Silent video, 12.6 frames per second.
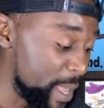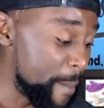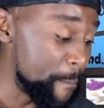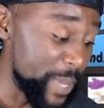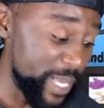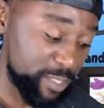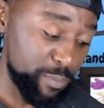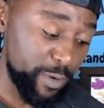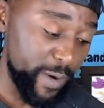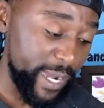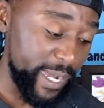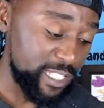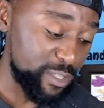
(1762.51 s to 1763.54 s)

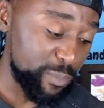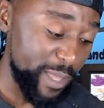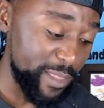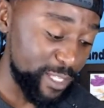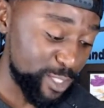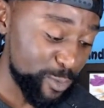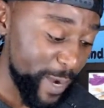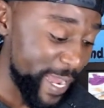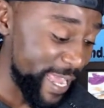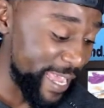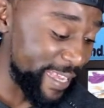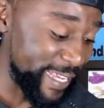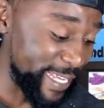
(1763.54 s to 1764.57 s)
mesmerized by the
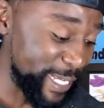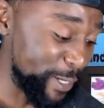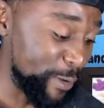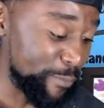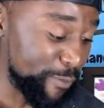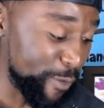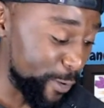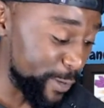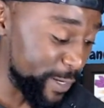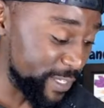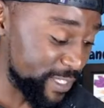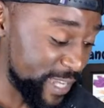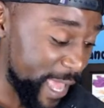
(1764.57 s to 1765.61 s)
swaying kelp
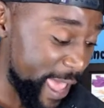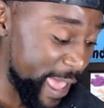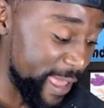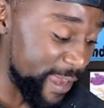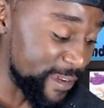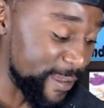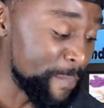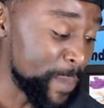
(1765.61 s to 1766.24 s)
forest and